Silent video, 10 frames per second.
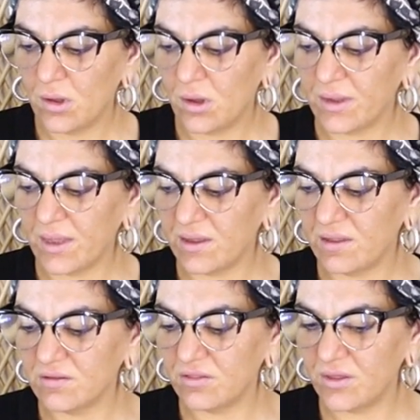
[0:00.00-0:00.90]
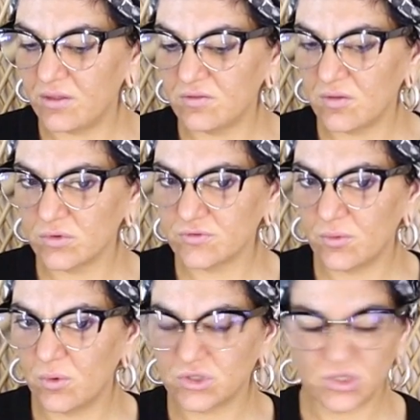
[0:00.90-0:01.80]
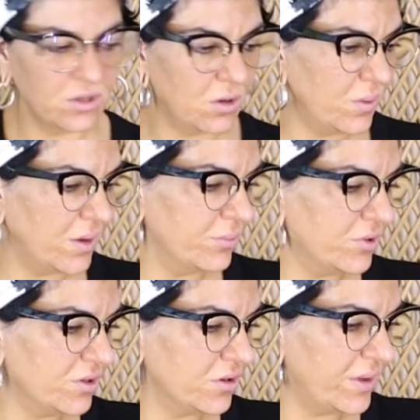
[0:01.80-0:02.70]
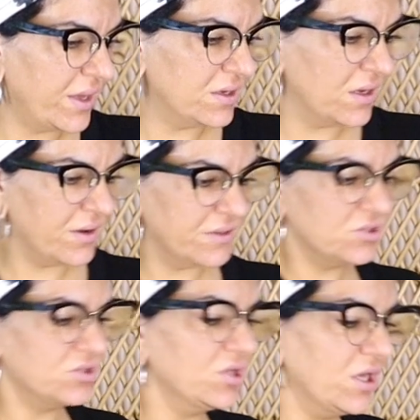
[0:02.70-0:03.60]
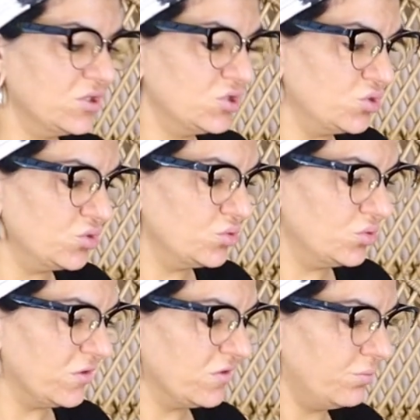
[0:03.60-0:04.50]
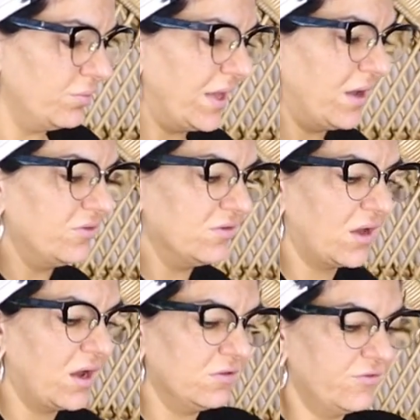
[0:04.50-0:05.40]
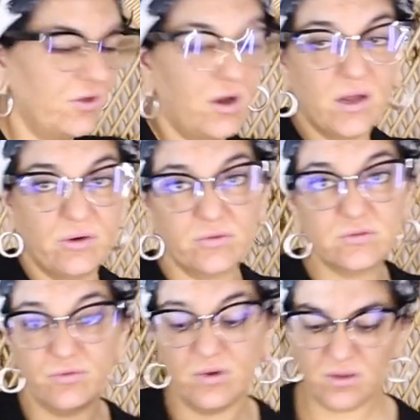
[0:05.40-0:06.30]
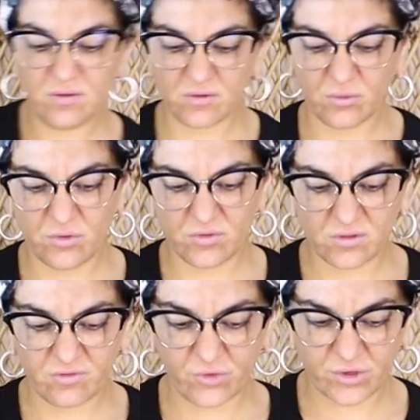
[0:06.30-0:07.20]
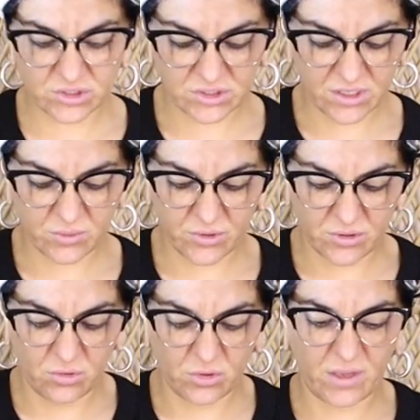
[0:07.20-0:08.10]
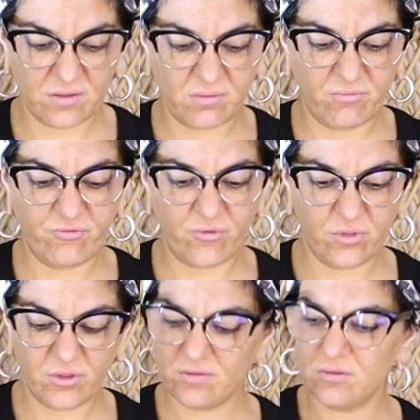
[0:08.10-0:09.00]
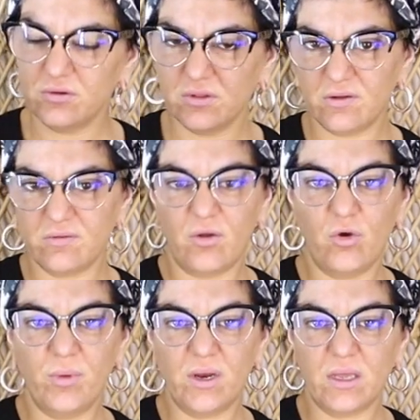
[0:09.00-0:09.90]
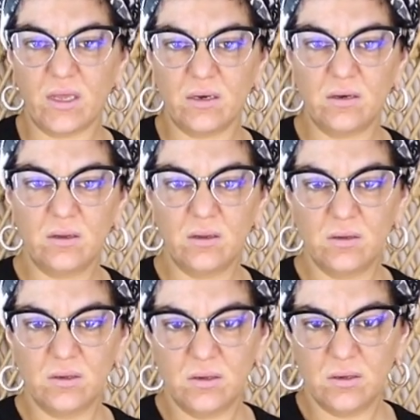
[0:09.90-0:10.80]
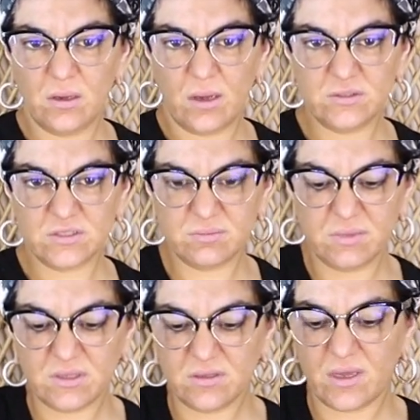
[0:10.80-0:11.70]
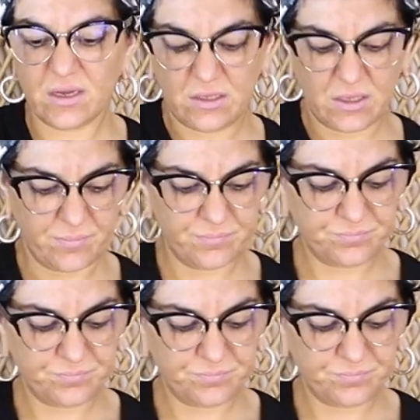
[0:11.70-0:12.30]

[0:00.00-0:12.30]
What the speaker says: Okay, Cancer, thank you so much for watching. Oh wait, I'm going to go ahead now and just lay out these cards for the Higher Octave reading. So using the Voyager deck, we're going to look at some, there's the Hermit again. I just split the deck there.